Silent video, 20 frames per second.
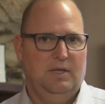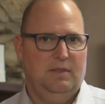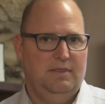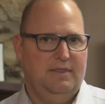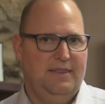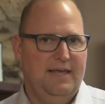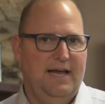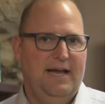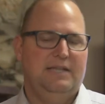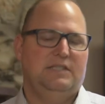
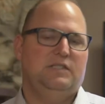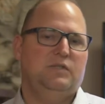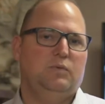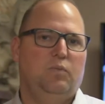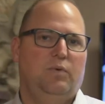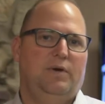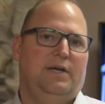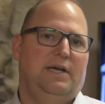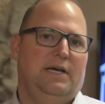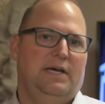
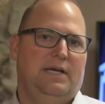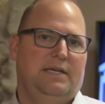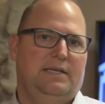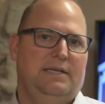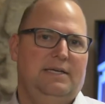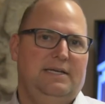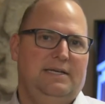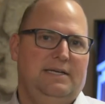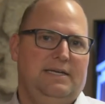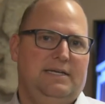That's
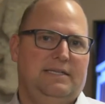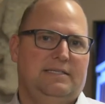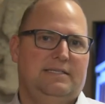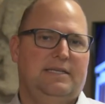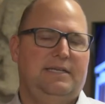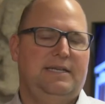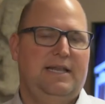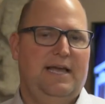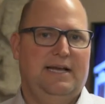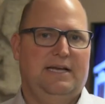when it's
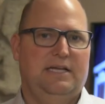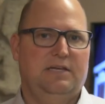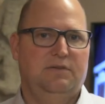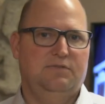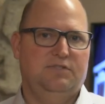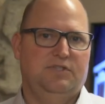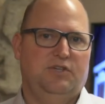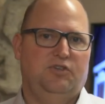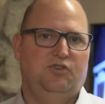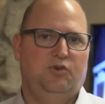a
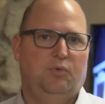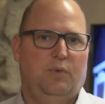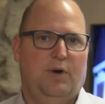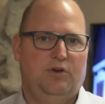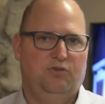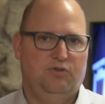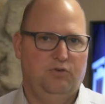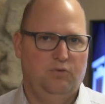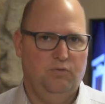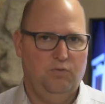negative
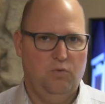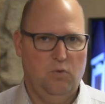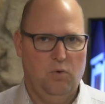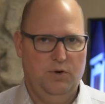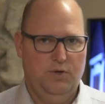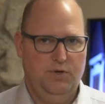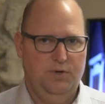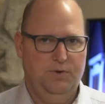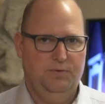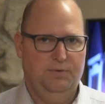situation
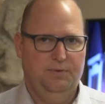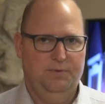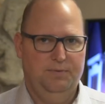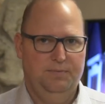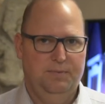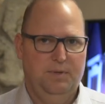for you.